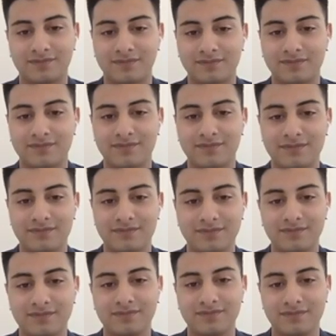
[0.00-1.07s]

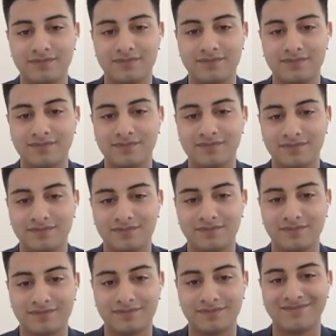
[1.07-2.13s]

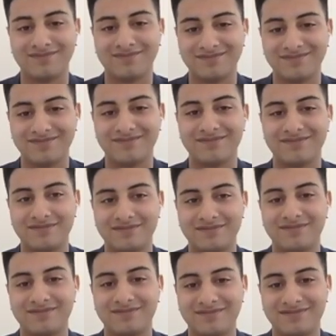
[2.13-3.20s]

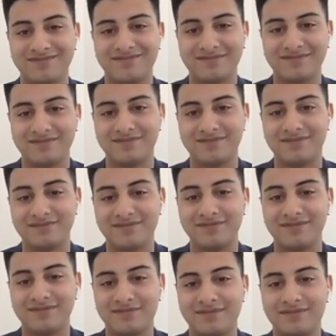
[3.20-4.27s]

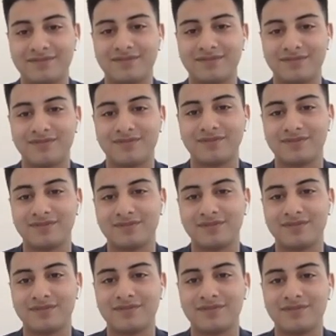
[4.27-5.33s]

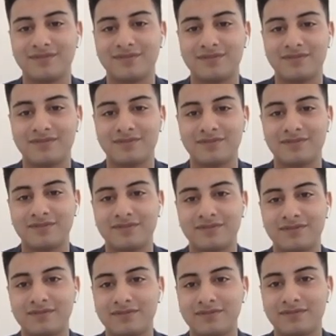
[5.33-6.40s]

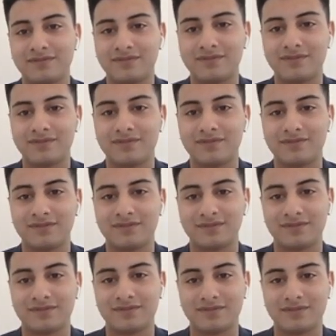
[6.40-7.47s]

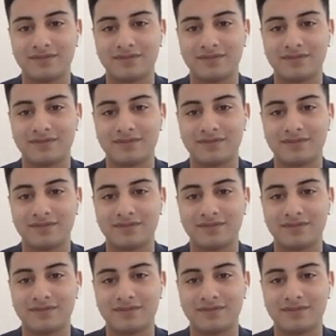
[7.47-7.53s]
(silent)